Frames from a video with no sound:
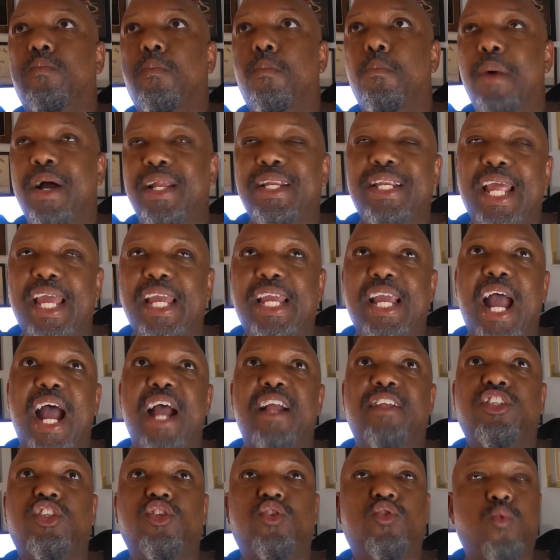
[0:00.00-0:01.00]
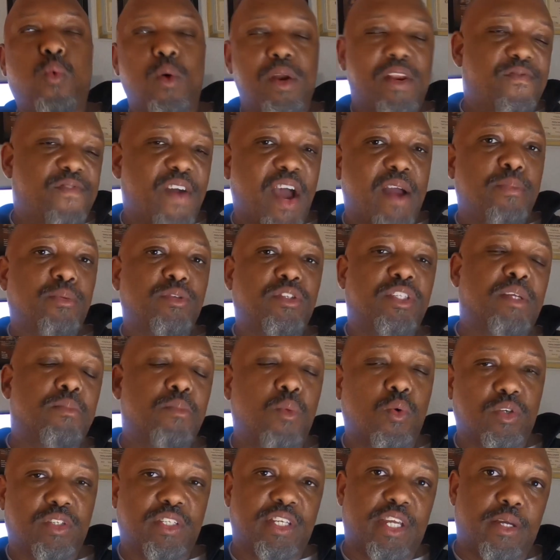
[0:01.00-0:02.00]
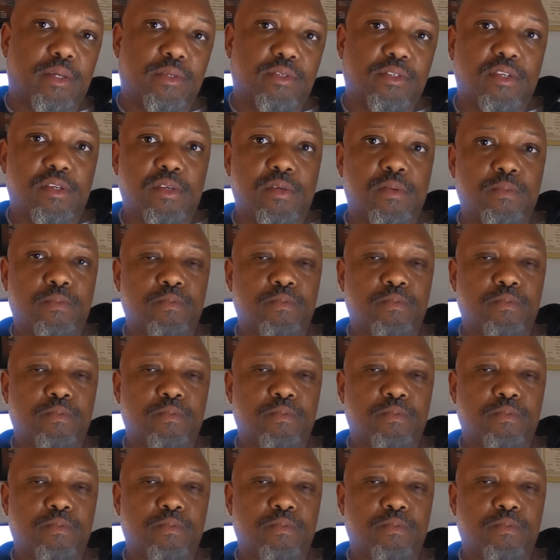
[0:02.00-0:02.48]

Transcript: Monday got 25% more sales.